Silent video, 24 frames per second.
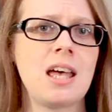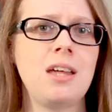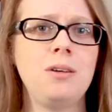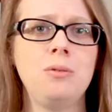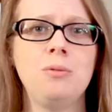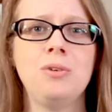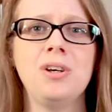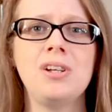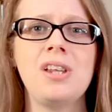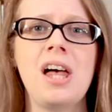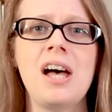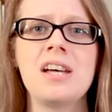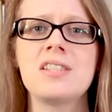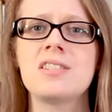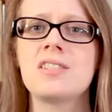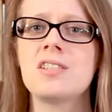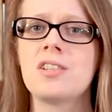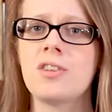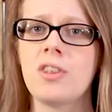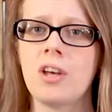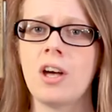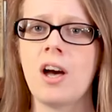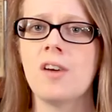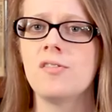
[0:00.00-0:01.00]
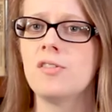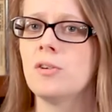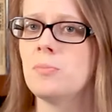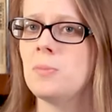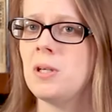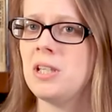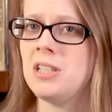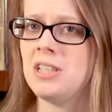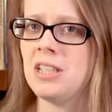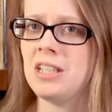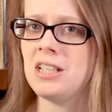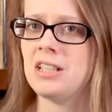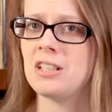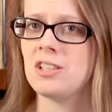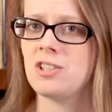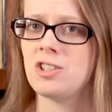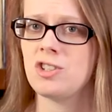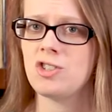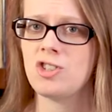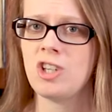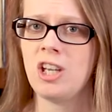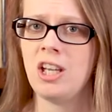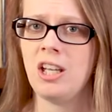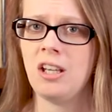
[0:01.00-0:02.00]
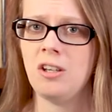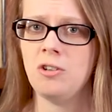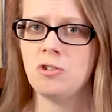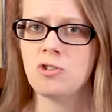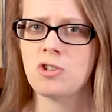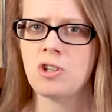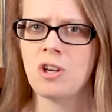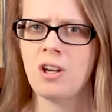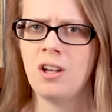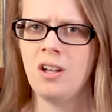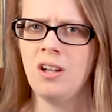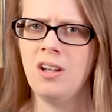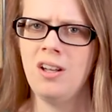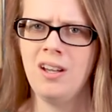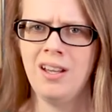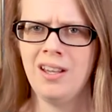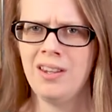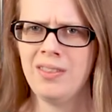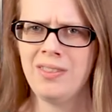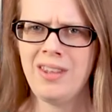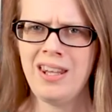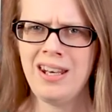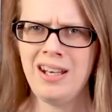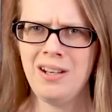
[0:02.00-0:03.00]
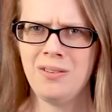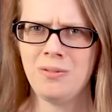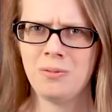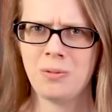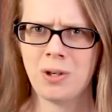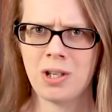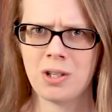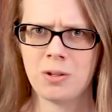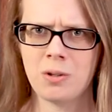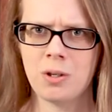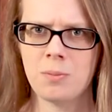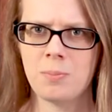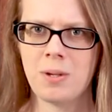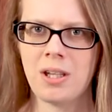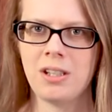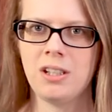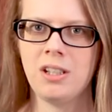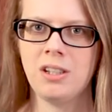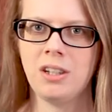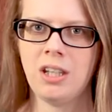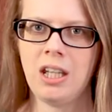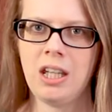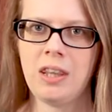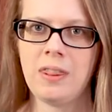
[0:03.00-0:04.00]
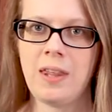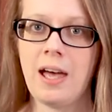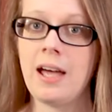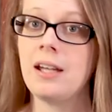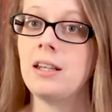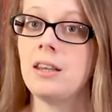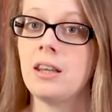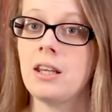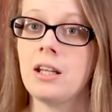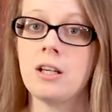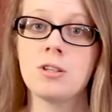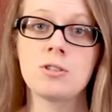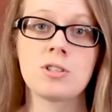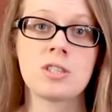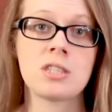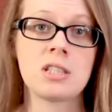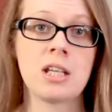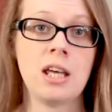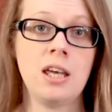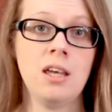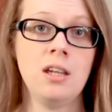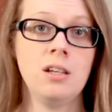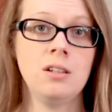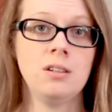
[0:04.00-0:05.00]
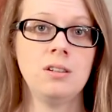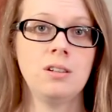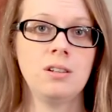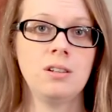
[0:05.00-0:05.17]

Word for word: and realized the government needed to change. They didn't want a rebellion like that in their state.